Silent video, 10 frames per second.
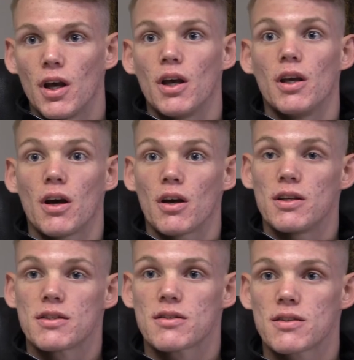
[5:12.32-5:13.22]
Yeah,
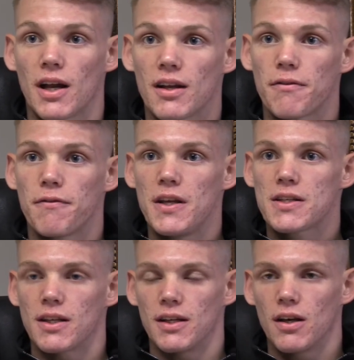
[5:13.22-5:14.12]
he's
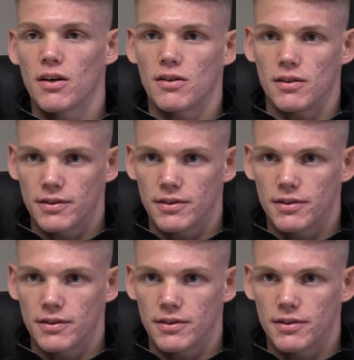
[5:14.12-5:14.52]
undefeated, yeah.